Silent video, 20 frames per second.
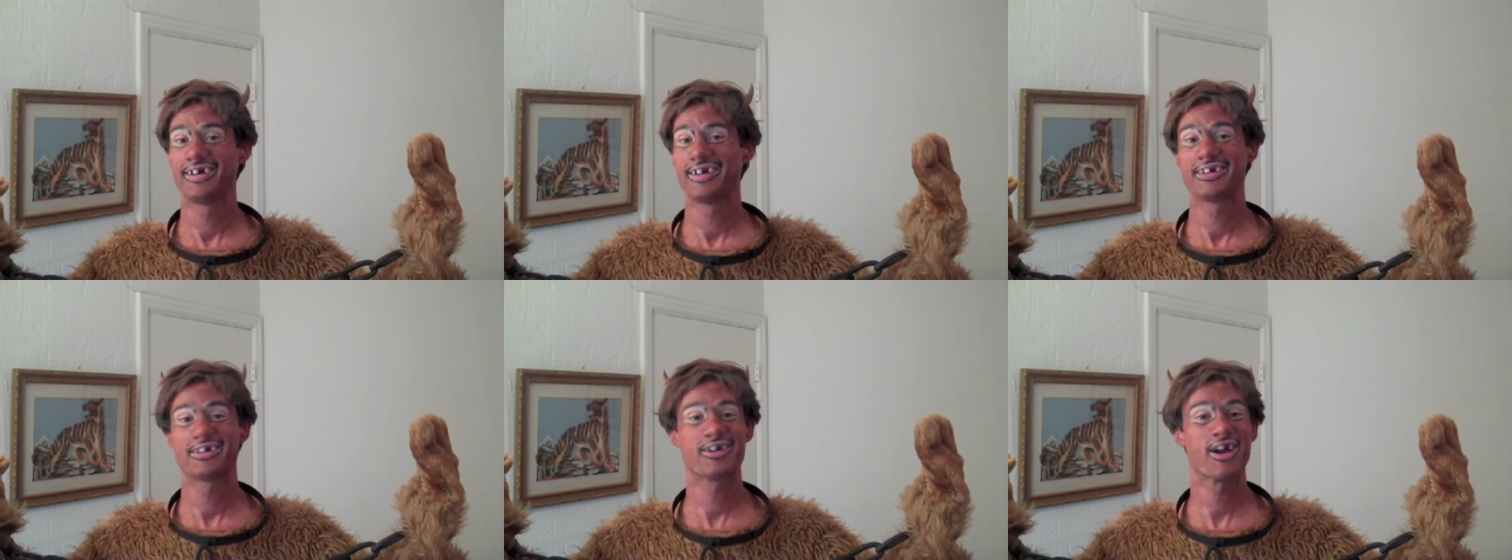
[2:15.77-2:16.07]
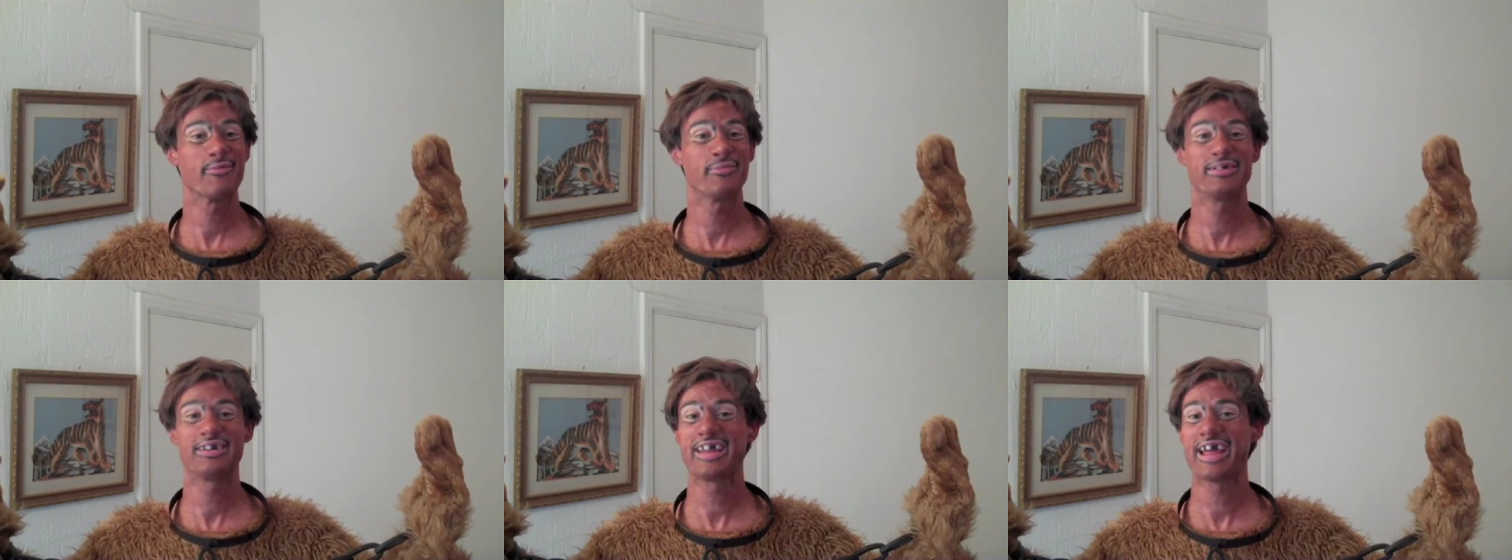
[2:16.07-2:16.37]

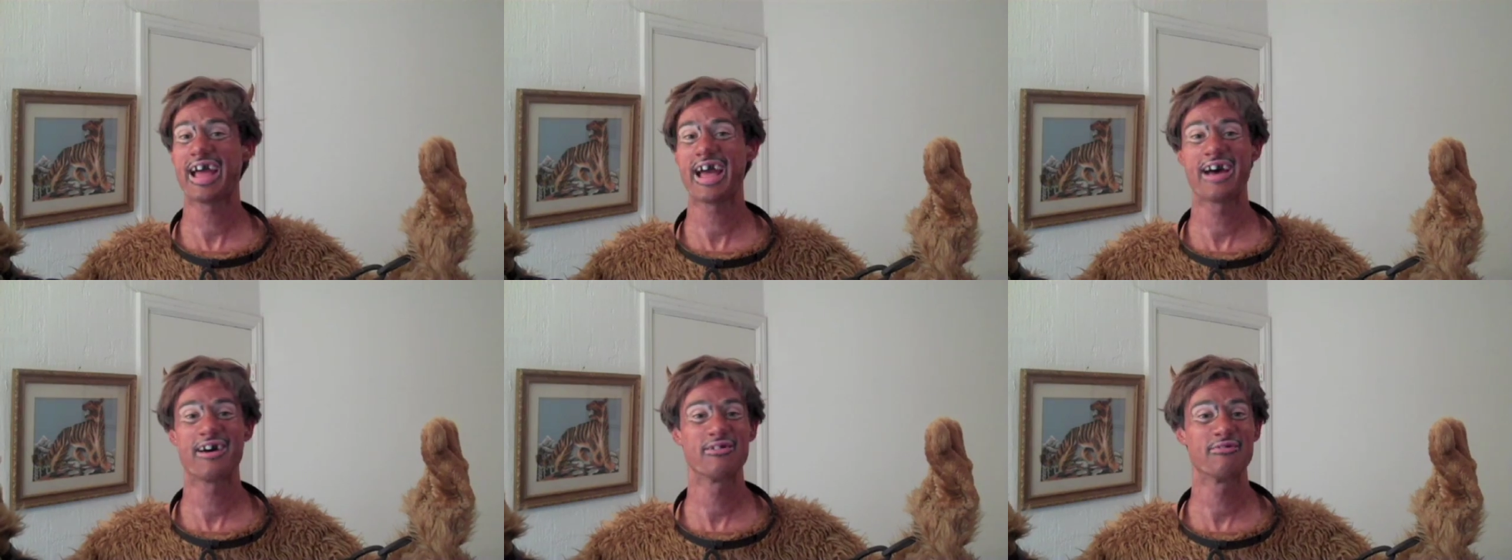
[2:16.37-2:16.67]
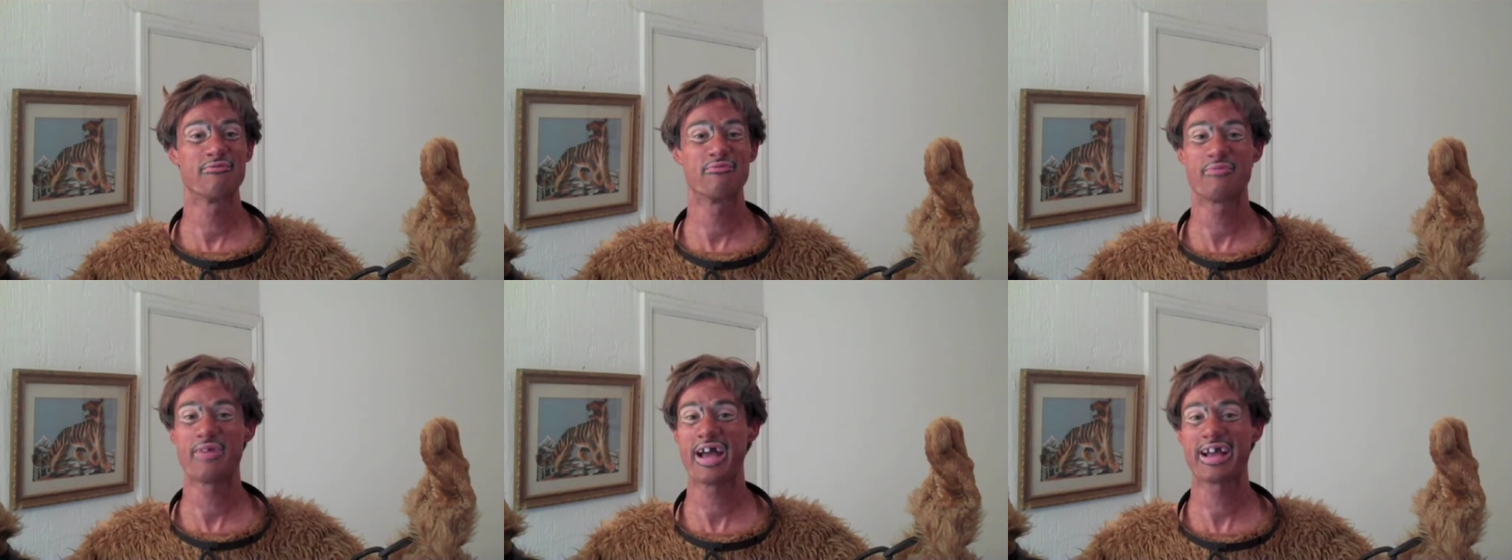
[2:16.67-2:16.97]
drop it down,
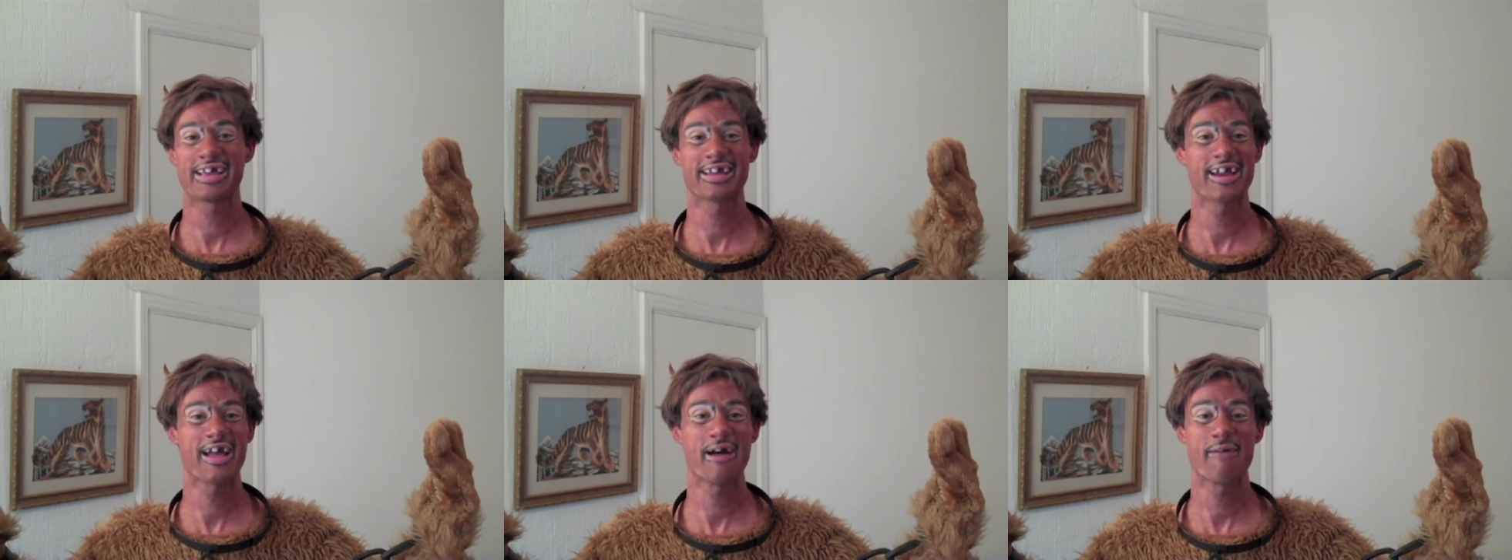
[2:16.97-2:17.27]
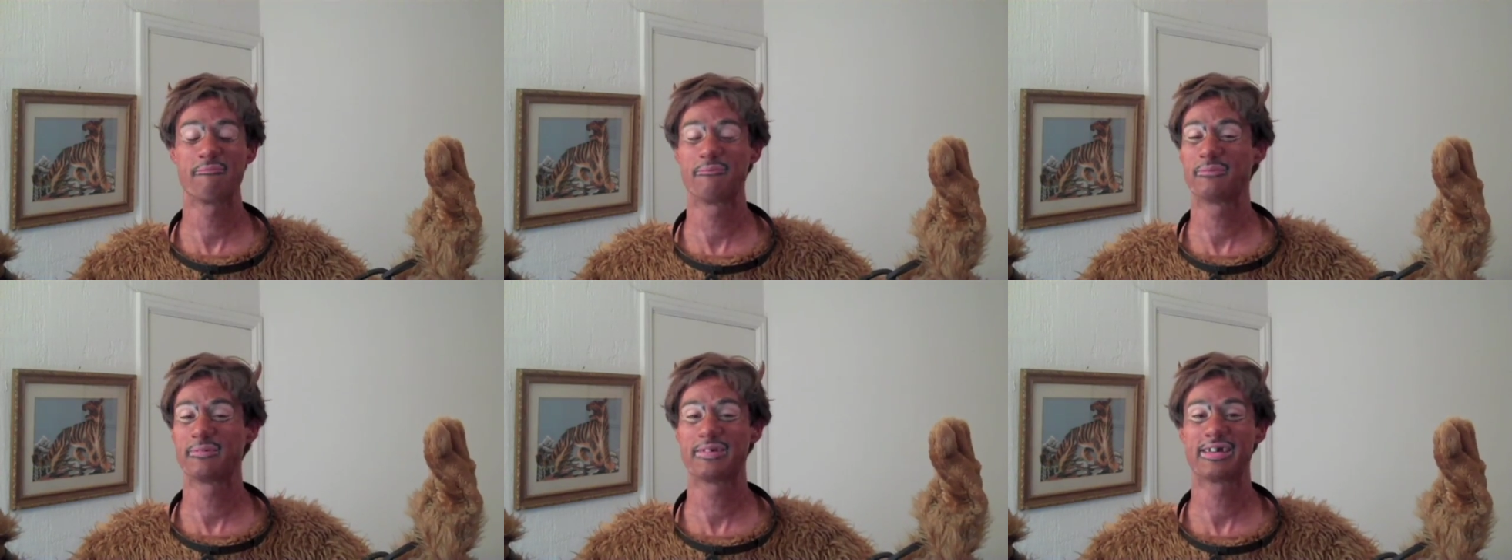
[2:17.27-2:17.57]
back it
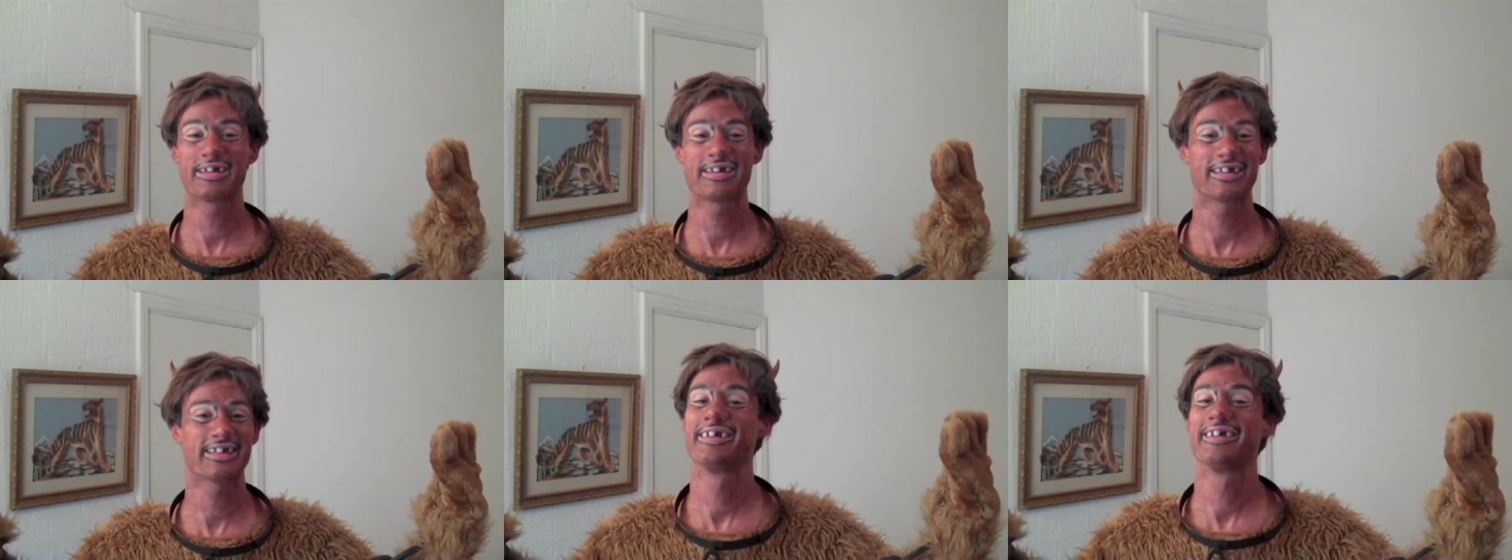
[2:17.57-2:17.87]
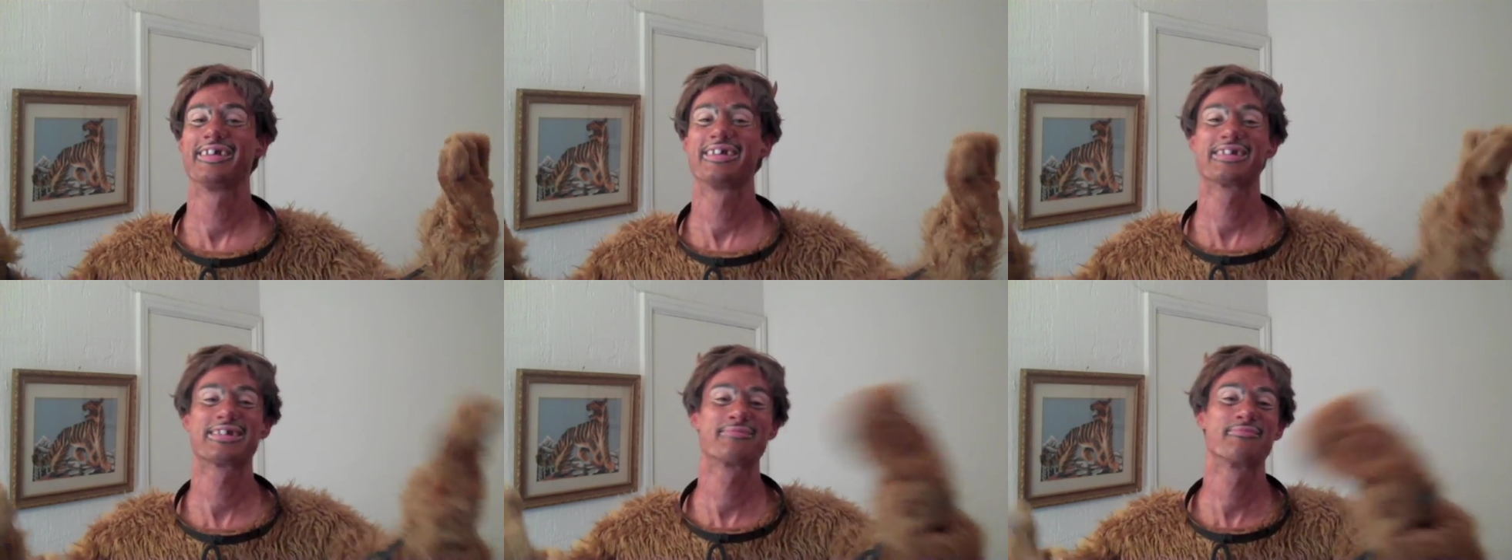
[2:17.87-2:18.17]
up,
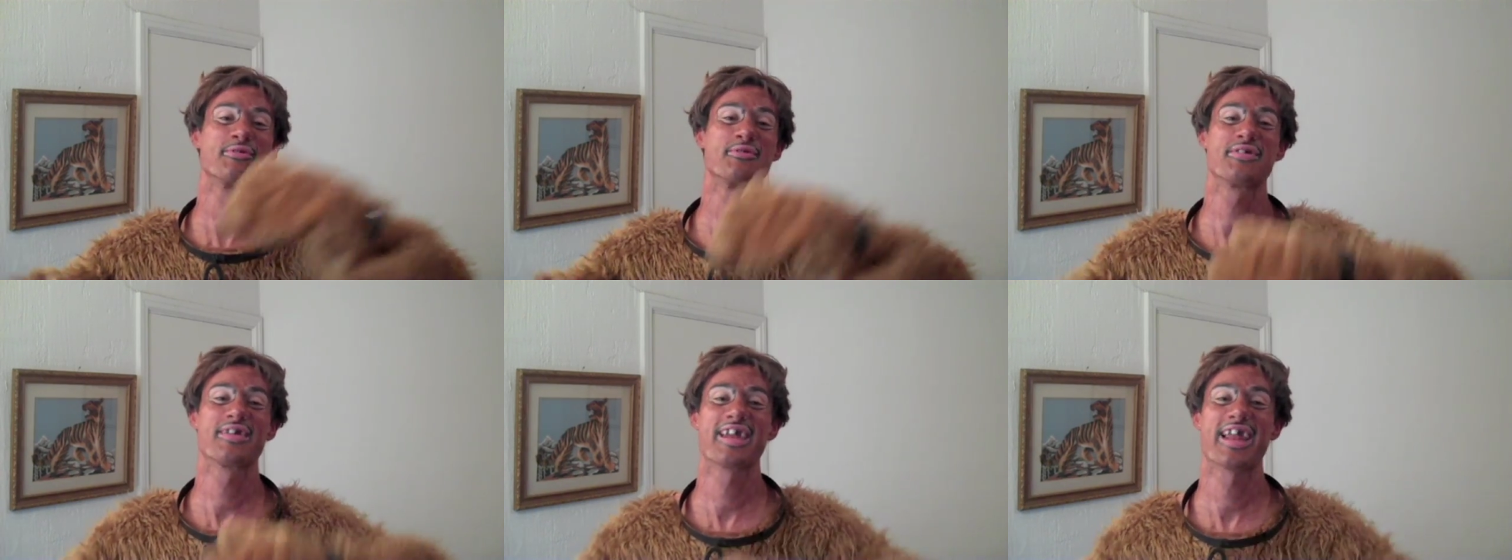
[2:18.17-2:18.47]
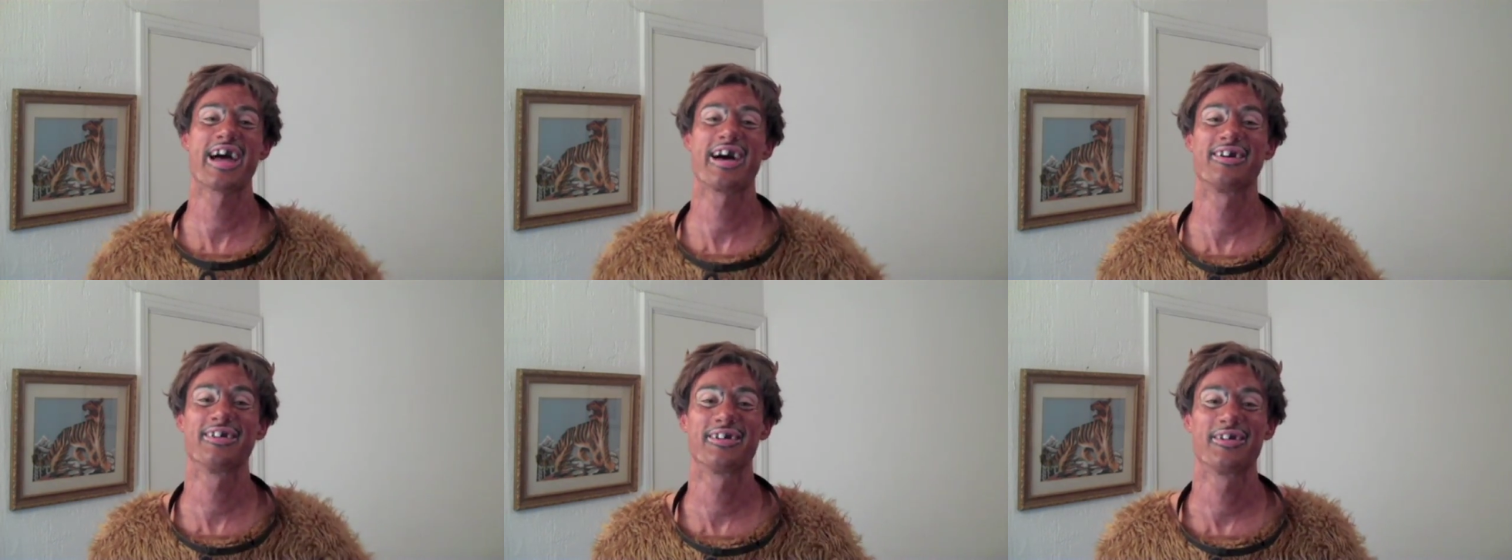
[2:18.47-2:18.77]
smooth it
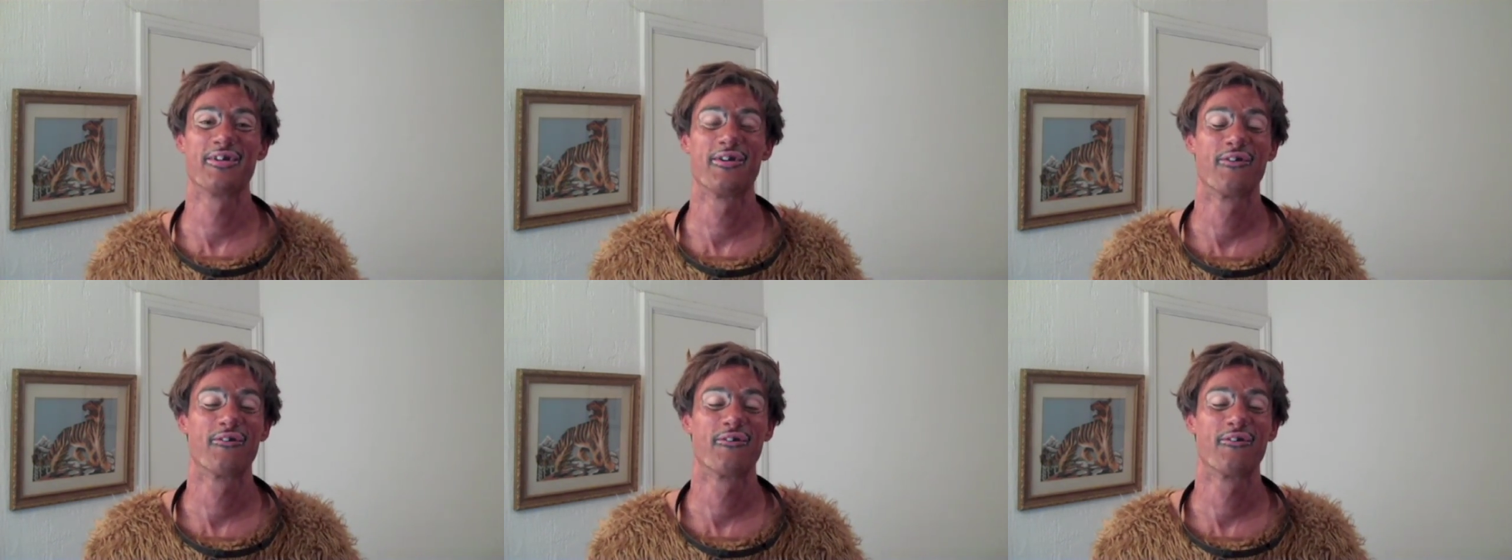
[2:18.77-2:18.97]
out,